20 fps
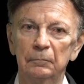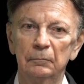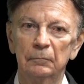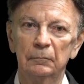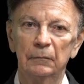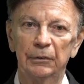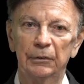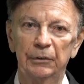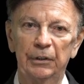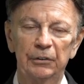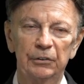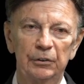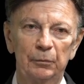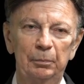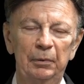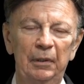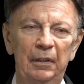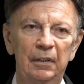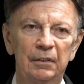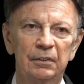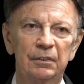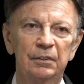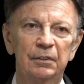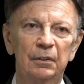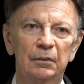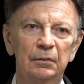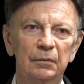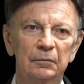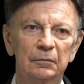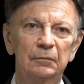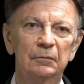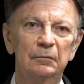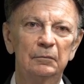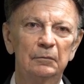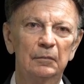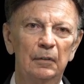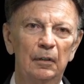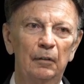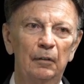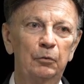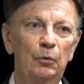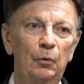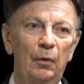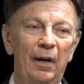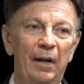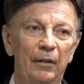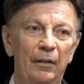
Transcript: But there's a place of quiet